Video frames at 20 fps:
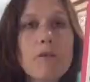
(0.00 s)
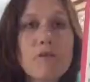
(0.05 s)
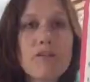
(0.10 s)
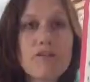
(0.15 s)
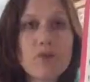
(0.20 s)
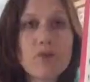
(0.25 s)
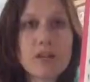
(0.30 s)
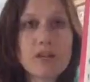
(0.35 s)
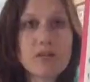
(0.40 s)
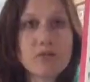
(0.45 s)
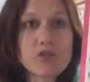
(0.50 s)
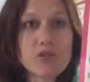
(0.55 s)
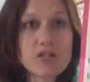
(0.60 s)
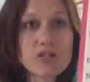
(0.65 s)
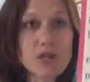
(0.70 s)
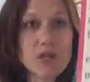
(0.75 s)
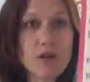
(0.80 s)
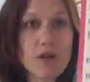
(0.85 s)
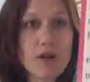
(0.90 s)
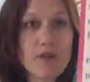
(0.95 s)
before you
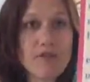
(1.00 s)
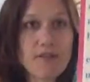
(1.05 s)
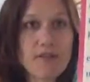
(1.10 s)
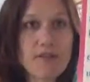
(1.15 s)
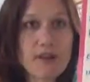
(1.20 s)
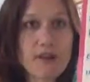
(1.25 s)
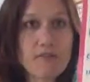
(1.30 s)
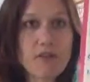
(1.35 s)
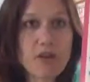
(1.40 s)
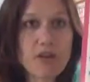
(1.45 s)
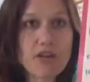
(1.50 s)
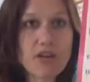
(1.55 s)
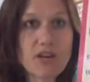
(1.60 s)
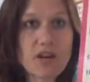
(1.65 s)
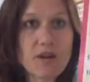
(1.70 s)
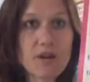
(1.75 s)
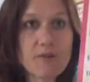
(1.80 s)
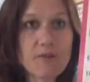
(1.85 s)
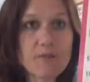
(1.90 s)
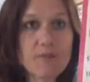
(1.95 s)
just go over them on your
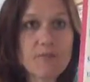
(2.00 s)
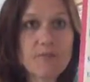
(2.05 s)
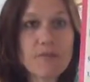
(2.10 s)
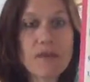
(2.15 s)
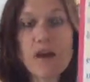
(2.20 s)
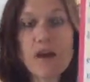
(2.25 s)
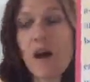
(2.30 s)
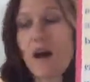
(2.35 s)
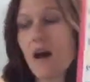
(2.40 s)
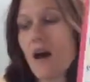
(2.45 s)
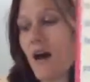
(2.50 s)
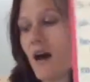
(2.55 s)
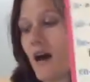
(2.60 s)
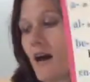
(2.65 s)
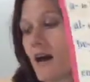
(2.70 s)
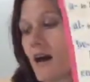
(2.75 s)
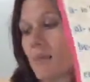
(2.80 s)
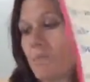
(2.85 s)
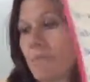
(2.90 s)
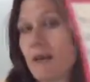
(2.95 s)
own.
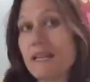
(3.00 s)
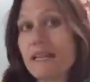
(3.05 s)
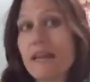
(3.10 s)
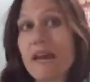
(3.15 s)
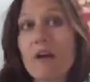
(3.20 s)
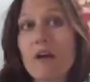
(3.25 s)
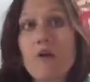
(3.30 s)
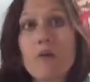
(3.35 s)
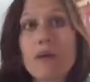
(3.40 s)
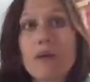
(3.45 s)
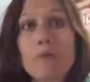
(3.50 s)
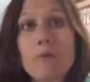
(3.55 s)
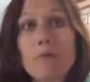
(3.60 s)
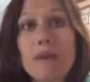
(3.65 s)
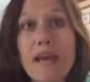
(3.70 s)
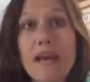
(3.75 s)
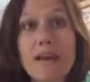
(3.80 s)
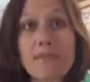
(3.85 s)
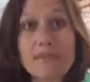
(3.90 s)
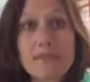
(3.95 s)
Now,
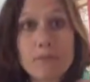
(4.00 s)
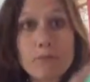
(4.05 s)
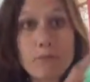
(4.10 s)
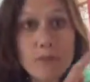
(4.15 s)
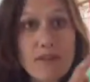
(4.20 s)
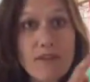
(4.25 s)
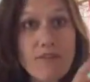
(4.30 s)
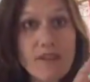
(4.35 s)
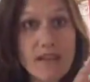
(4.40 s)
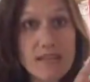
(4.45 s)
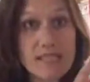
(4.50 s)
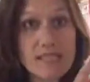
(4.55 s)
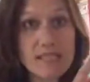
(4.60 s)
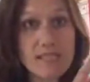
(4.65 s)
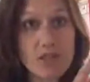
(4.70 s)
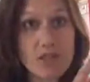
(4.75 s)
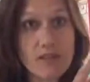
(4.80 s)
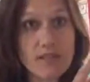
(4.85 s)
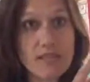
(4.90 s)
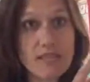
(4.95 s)
we have some
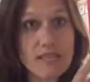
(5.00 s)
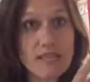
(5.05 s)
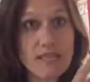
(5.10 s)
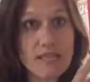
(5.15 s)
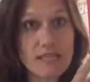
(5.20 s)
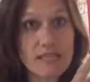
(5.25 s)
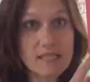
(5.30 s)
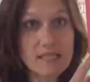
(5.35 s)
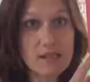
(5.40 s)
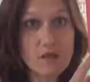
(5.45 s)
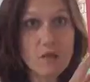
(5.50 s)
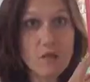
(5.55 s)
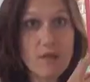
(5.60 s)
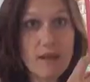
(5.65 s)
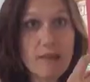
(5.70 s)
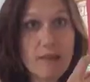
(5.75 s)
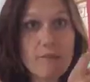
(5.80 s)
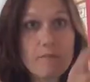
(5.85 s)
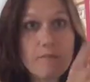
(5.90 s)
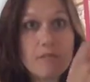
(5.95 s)
prefixes on this list, don't
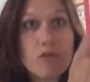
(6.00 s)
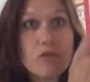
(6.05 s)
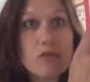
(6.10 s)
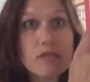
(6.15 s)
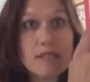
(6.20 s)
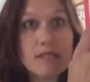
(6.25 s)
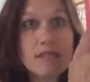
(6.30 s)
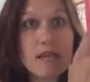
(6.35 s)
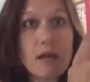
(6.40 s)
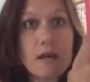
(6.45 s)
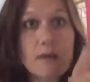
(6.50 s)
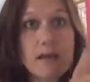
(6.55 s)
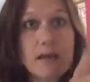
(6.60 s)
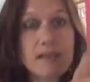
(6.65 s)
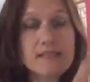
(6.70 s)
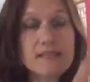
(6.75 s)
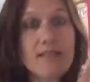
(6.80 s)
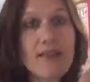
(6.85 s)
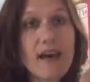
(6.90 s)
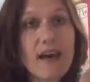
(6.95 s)
we? You can tell
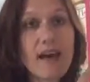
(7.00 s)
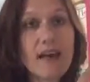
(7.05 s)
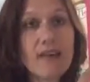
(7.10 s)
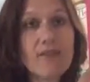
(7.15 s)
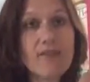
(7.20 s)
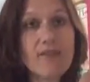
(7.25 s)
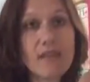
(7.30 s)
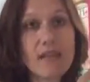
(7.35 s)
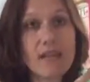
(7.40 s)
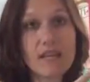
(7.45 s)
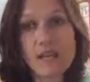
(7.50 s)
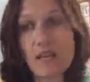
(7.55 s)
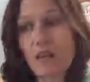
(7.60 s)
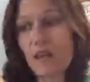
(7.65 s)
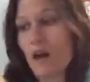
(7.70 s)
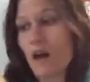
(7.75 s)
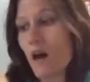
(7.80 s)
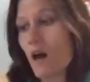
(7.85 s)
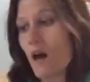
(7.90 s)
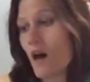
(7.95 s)
because of the hyphen.
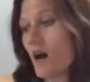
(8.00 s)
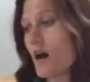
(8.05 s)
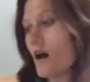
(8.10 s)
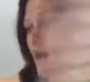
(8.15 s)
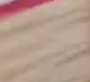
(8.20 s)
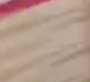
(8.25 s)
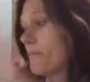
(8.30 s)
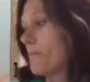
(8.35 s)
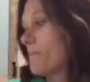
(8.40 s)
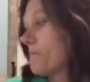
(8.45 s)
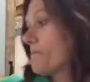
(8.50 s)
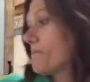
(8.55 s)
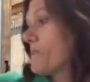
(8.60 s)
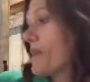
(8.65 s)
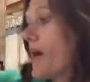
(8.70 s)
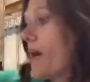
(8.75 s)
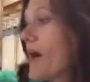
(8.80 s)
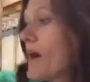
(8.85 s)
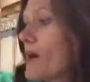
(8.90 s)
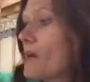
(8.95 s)
I
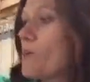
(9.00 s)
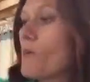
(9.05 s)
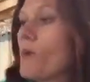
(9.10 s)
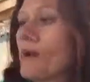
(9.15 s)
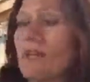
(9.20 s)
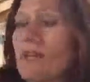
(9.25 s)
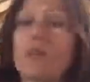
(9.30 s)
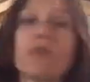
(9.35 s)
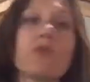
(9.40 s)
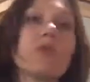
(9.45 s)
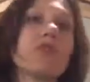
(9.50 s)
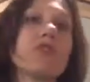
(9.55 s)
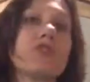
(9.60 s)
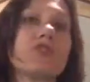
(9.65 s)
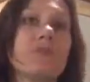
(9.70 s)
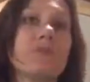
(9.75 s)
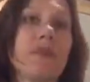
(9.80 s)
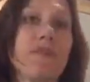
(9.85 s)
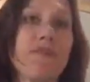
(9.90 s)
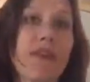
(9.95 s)
want you to
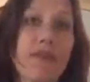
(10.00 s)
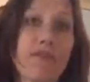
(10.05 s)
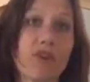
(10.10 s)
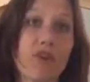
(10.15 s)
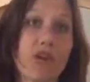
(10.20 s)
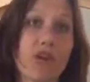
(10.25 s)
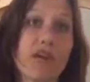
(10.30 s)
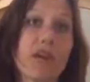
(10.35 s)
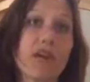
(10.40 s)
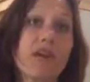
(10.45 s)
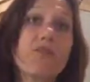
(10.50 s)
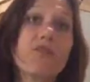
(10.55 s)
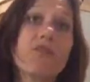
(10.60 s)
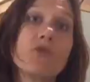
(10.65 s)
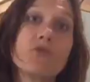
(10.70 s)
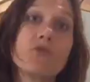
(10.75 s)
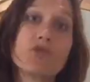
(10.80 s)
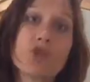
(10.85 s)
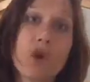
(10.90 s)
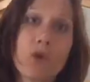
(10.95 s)
do me a favor. If
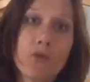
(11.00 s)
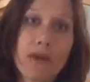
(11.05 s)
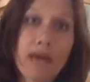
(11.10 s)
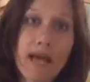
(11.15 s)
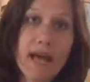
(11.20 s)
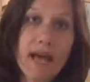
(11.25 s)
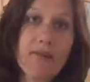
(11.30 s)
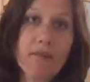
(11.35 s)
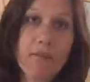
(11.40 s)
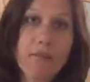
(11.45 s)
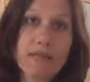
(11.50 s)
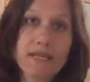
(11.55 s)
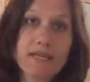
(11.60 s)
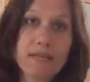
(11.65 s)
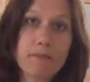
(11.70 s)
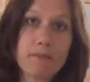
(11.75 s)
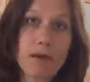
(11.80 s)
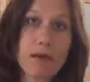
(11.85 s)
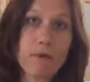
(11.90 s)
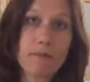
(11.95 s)
you don't have a
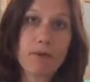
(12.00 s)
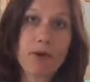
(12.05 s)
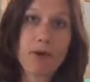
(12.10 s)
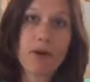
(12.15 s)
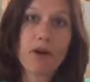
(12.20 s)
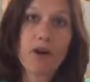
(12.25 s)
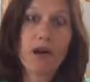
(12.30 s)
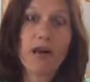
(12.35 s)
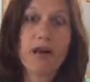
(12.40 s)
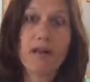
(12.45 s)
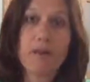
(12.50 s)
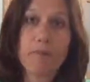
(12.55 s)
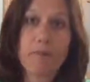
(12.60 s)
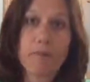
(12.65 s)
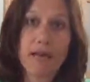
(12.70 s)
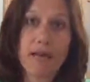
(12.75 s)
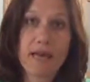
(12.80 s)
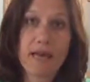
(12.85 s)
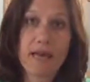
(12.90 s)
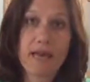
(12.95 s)
piece of paper and a
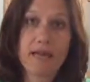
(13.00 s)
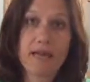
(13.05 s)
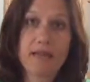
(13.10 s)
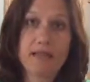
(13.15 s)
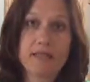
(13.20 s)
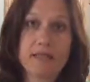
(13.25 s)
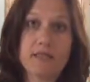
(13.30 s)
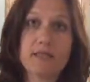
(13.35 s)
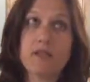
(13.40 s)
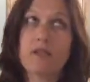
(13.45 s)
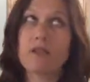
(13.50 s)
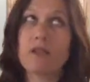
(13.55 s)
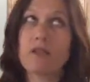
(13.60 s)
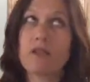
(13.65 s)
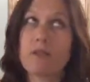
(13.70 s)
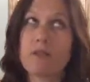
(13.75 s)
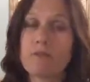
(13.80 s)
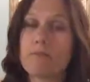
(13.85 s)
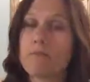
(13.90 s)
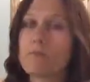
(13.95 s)

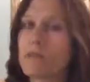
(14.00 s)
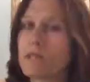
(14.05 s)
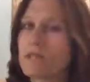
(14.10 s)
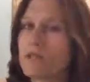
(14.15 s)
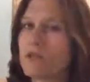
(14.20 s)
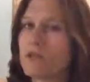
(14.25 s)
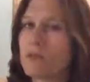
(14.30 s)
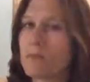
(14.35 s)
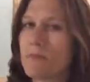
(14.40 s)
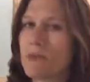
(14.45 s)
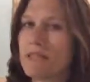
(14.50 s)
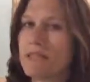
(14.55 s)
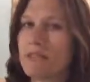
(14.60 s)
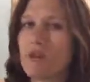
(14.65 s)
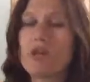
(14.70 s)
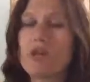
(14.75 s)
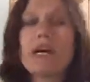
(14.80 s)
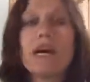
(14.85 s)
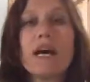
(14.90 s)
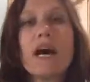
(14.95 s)
pencil, please use a
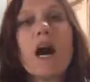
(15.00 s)
pencil,